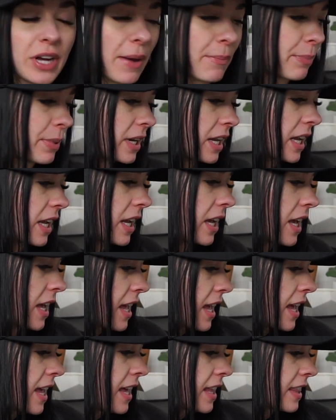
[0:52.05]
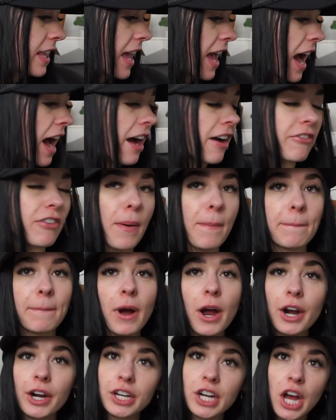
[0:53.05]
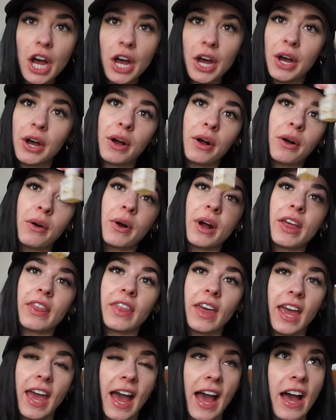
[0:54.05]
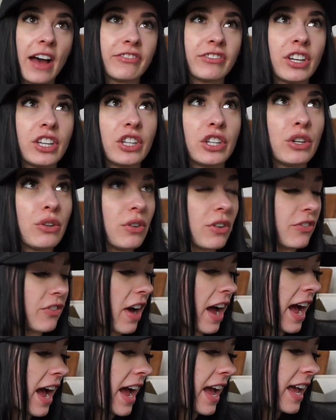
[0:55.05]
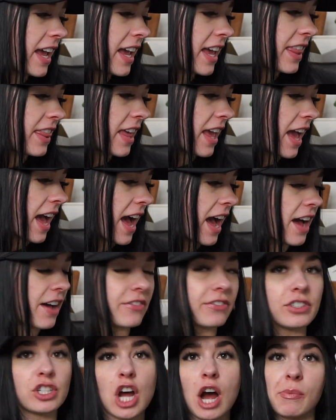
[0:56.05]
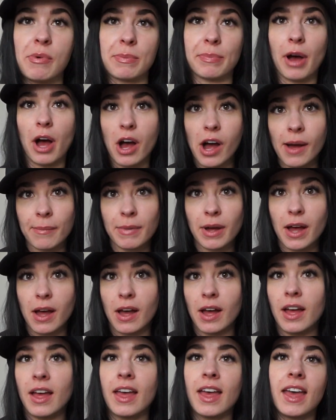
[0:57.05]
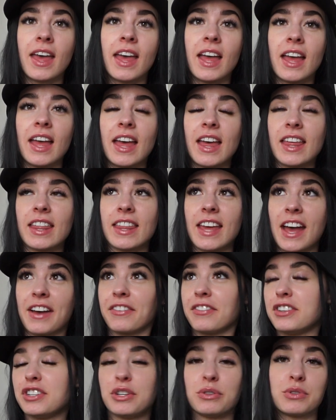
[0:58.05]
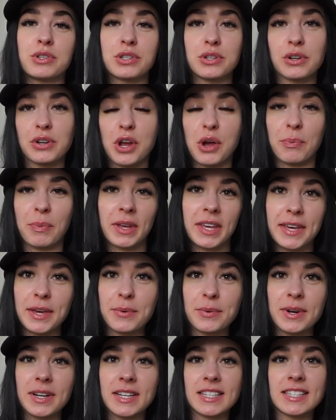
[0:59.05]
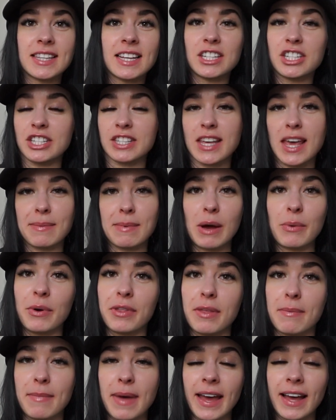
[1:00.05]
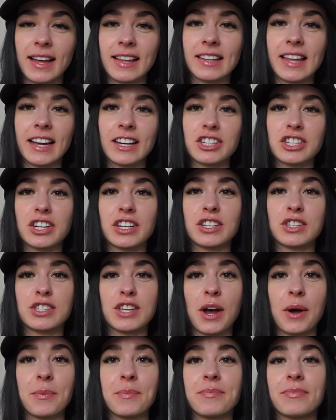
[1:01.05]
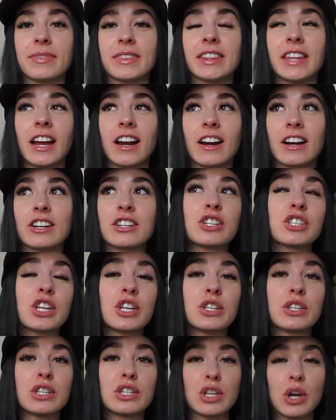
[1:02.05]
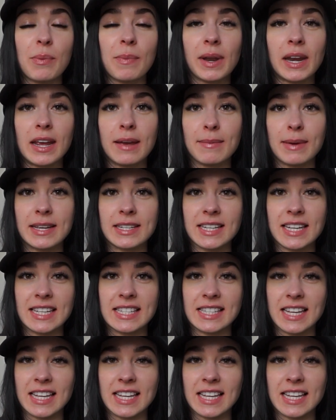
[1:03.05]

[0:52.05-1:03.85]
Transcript: Company, they have Barr Co., they have Unify, they have Tommy Bahama, they have new Studio McGee ones. They just came out with a Met collection. So there's so many amazing